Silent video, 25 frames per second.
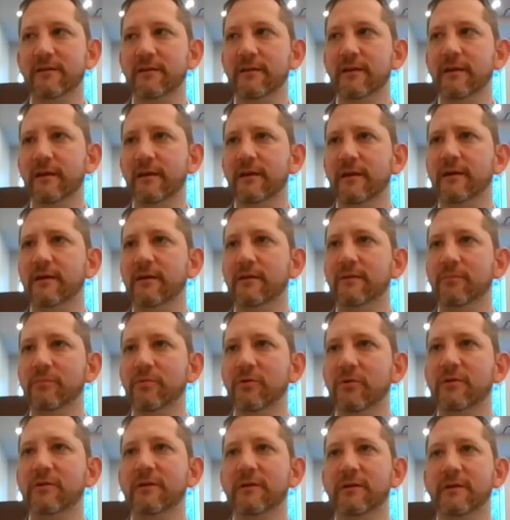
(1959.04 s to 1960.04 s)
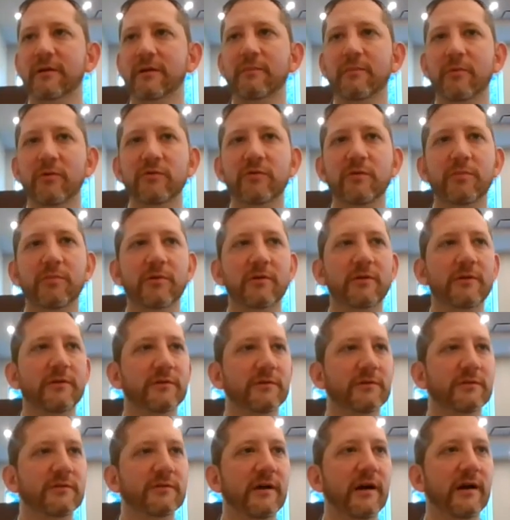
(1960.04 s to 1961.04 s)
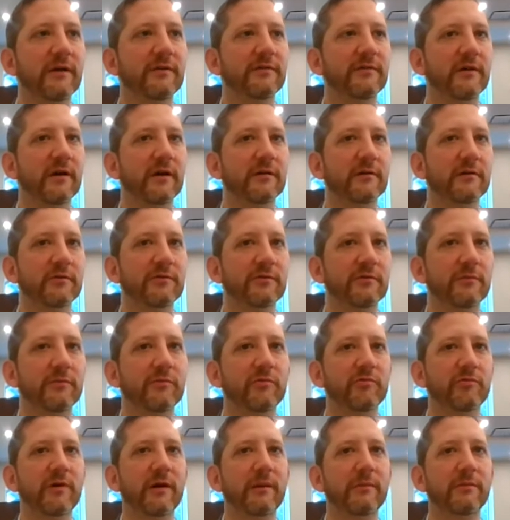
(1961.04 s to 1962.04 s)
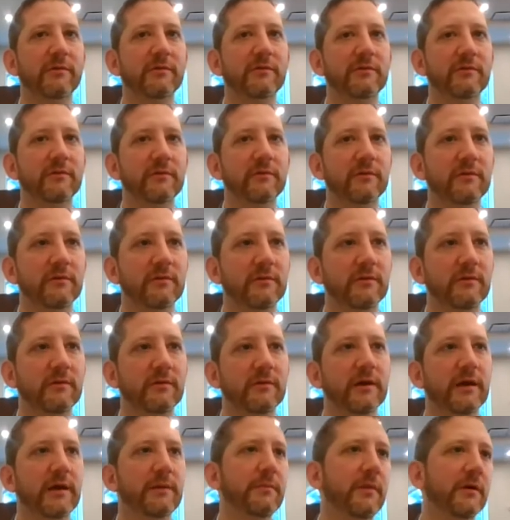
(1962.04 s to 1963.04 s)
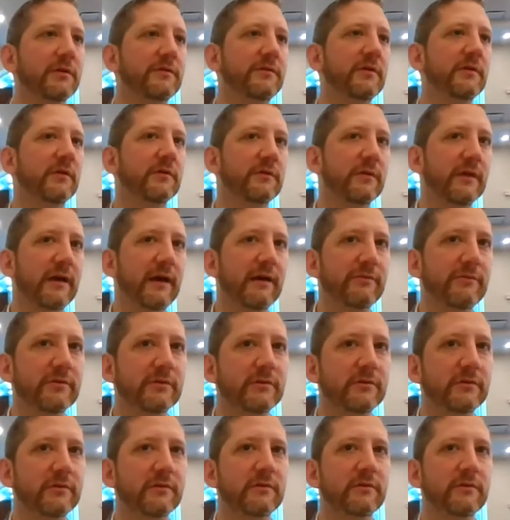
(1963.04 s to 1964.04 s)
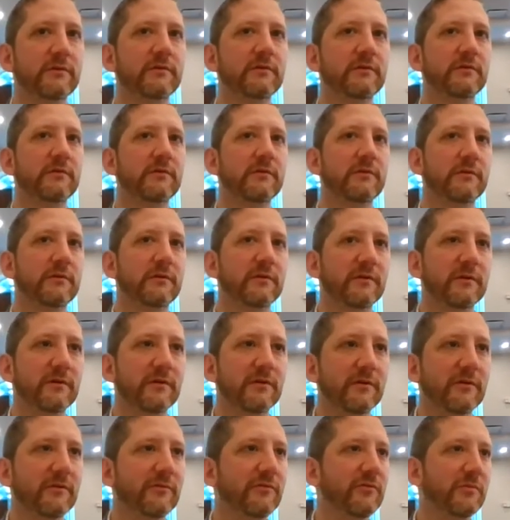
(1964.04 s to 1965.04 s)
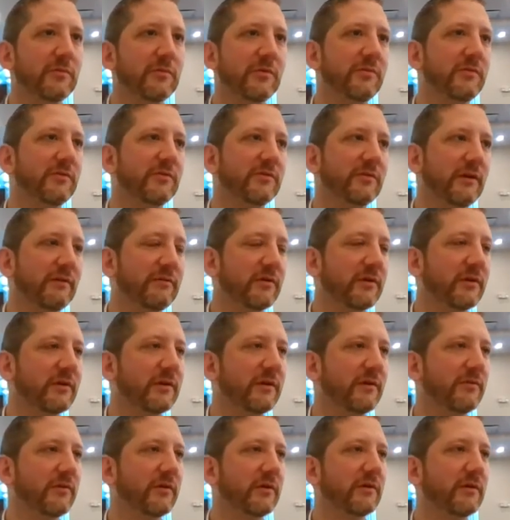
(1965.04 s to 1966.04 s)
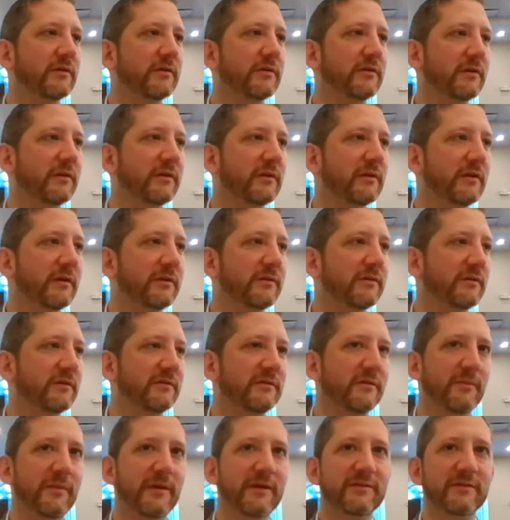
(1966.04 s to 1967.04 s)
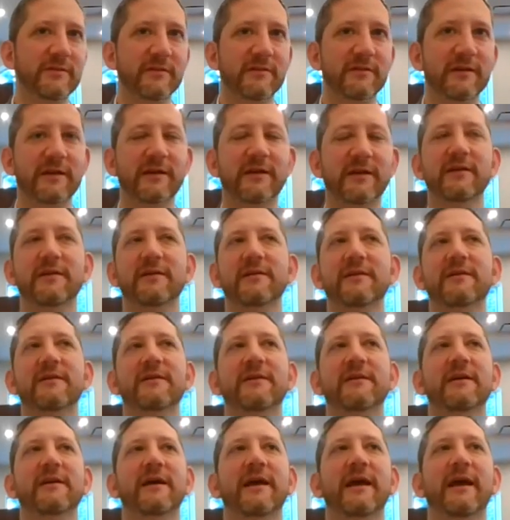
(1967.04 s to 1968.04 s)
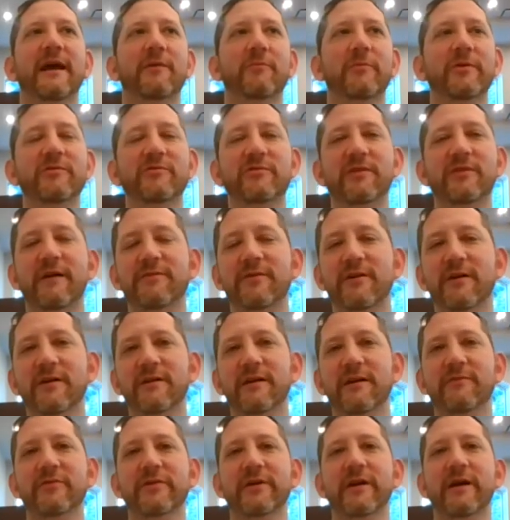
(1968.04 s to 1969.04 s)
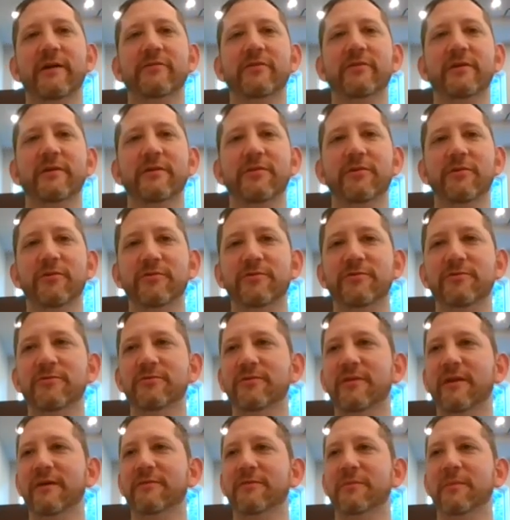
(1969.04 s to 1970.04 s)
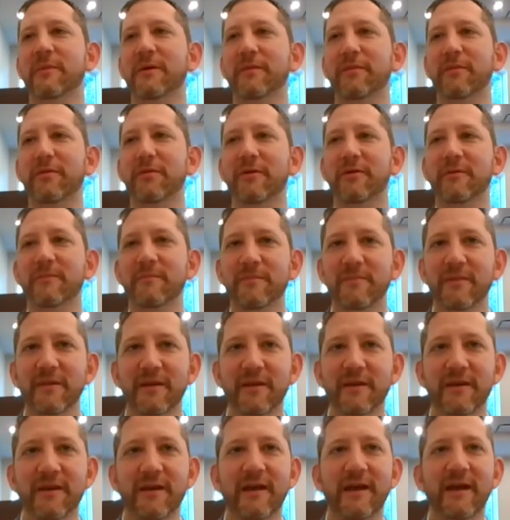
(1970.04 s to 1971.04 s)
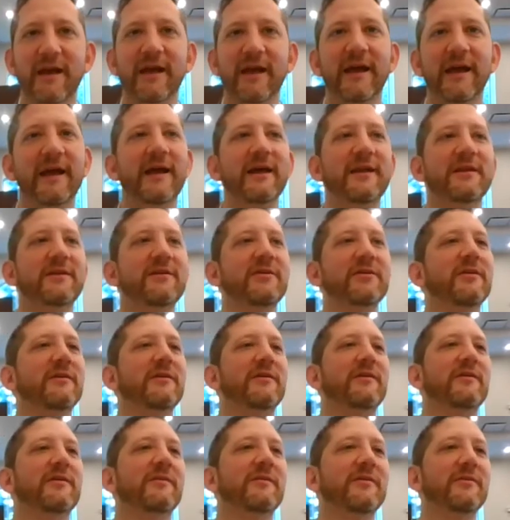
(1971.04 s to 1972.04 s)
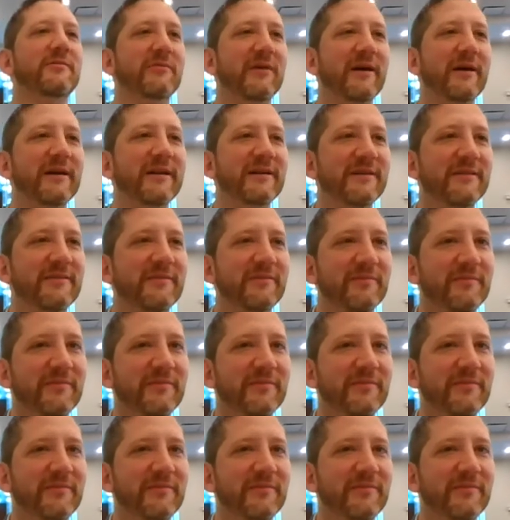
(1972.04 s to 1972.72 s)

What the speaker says: Yeah, Brooklyn, and most of Brooklyn is a siren that goes off for Shabbos. In Muncie also they have it. From communities, it's an amazing thing. And we just have it on every third Tuesday of the month. And right,